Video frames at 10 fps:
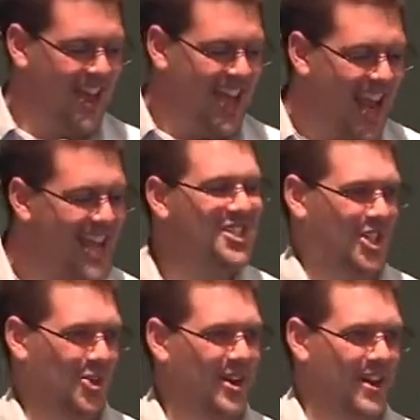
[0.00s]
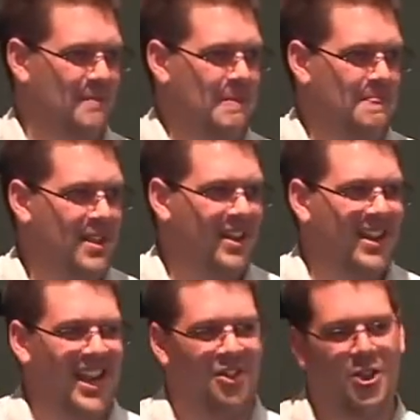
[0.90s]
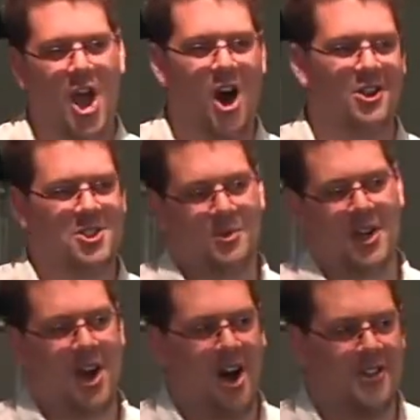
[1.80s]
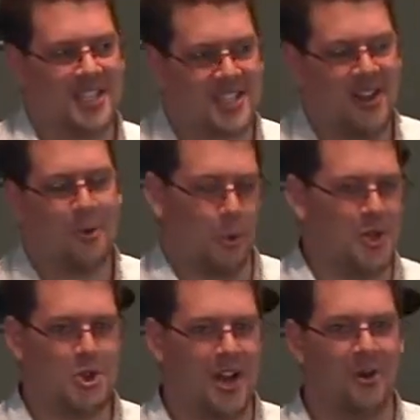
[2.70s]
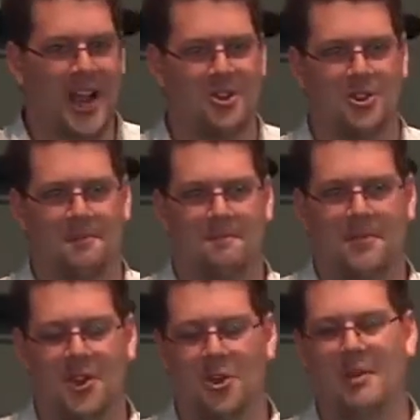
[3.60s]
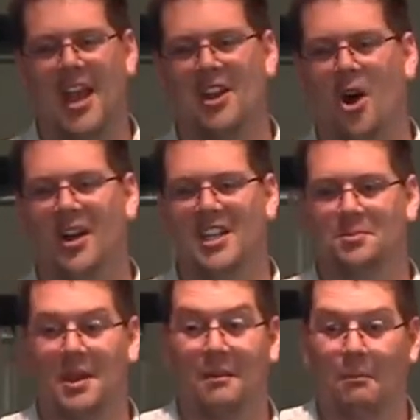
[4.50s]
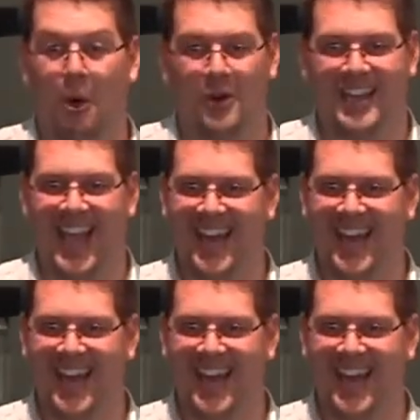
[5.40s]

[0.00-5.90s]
into it. In theology, we call this regeneration. You may know it as being born again.